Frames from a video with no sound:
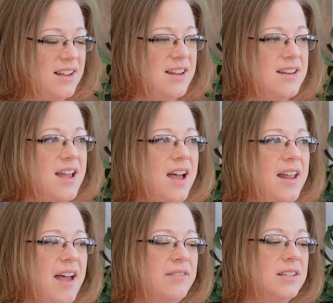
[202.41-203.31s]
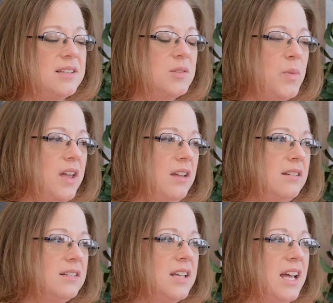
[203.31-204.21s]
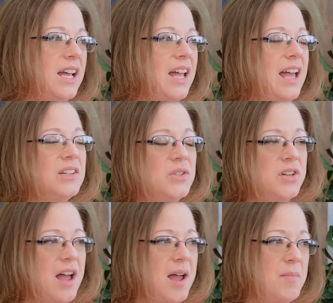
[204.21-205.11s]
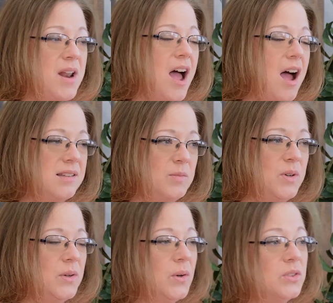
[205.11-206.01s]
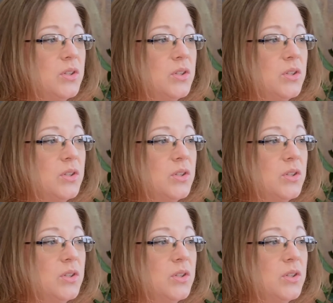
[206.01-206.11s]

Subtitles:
and not having to spend extra time in a hospital.